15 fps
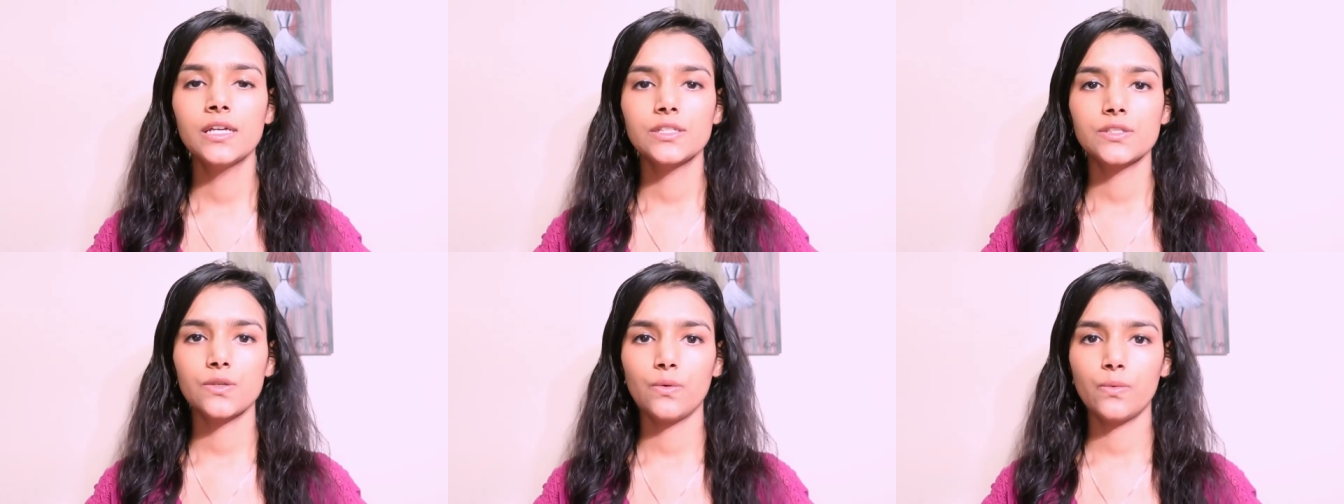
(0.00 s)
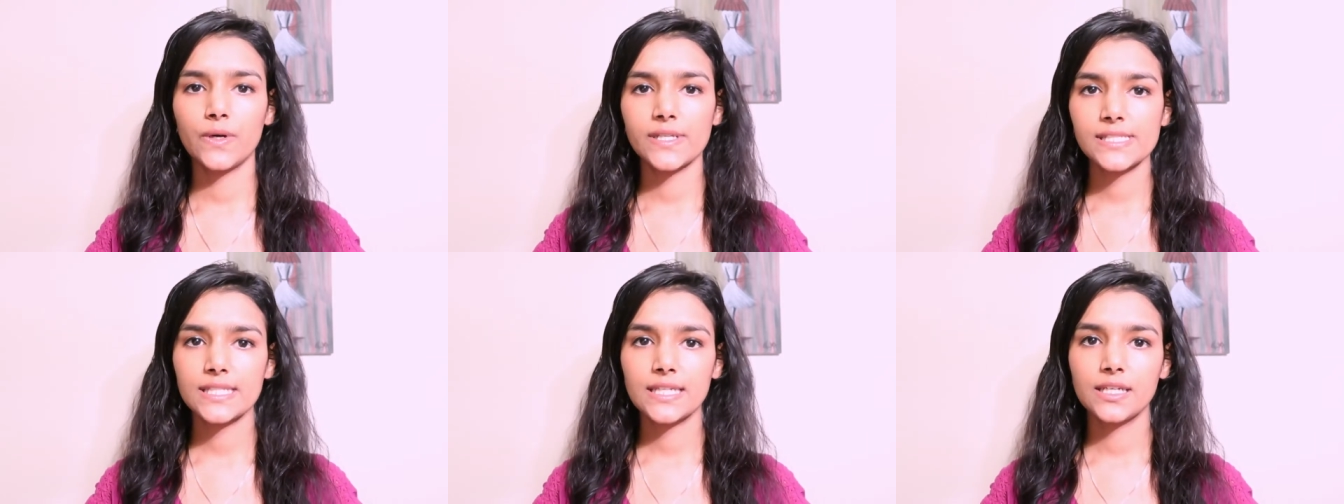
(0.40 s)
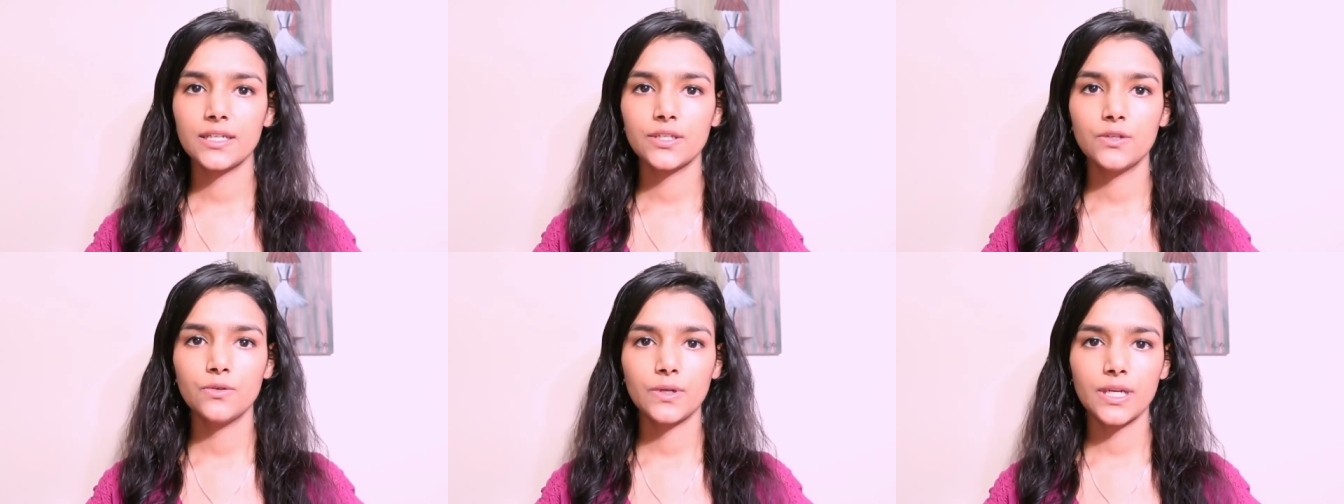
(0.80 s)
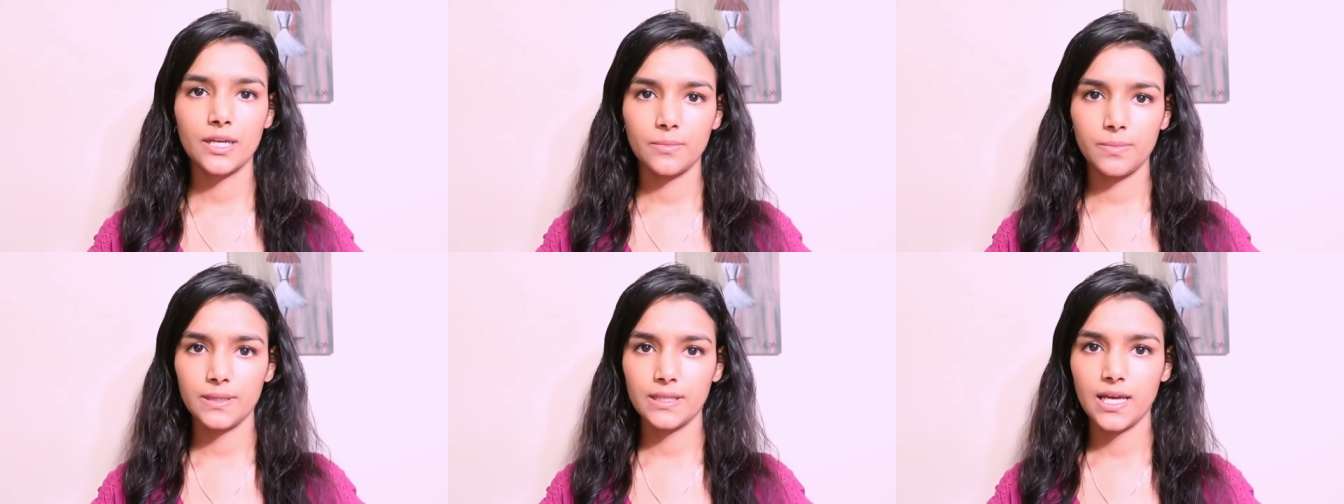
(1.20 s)
so first thing you
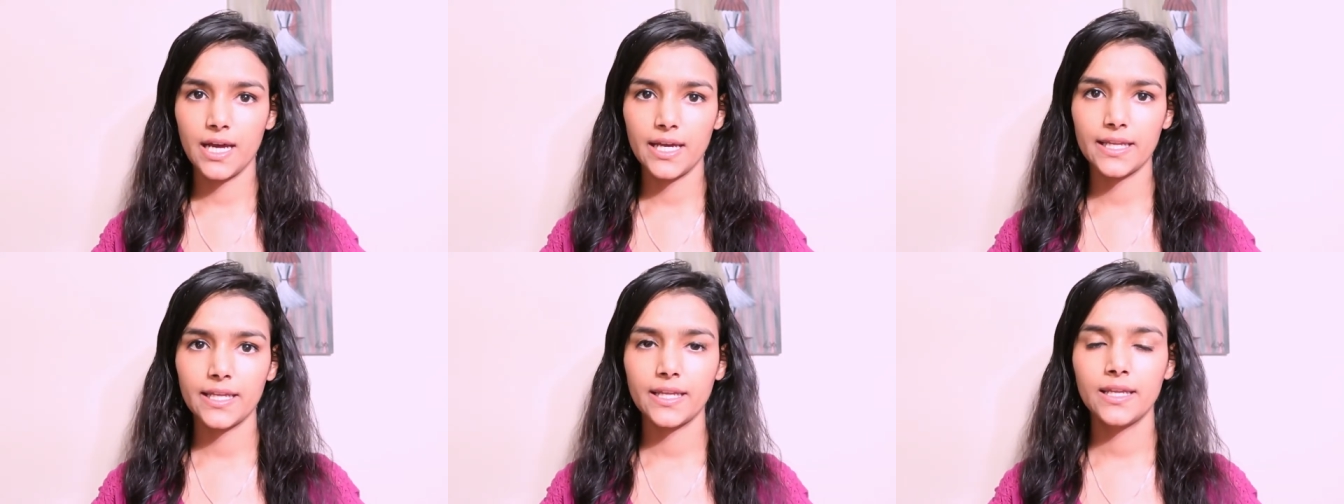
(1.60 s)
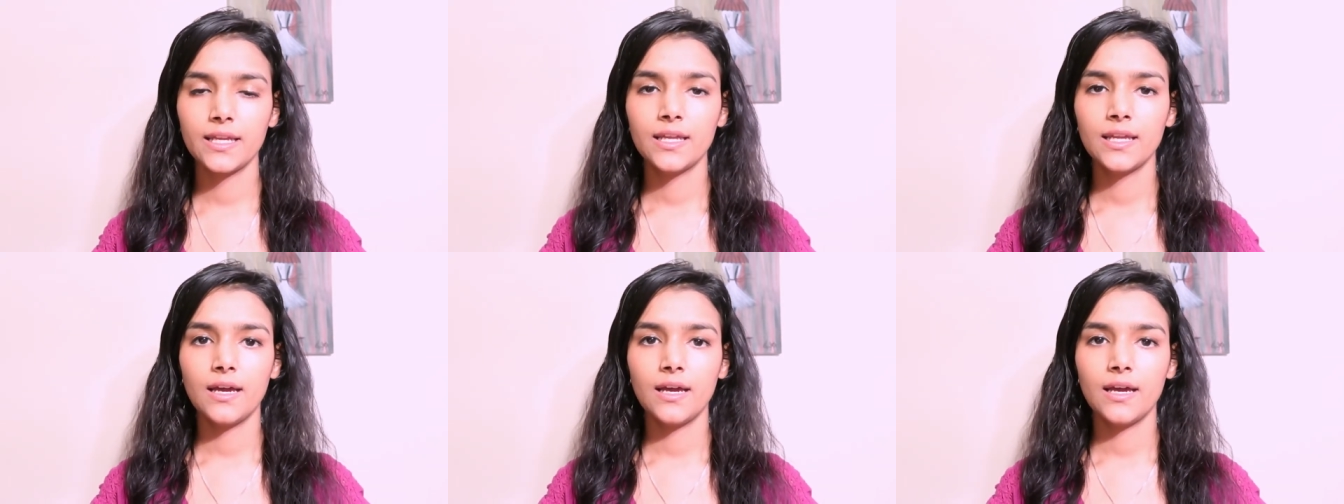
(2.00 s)
can apply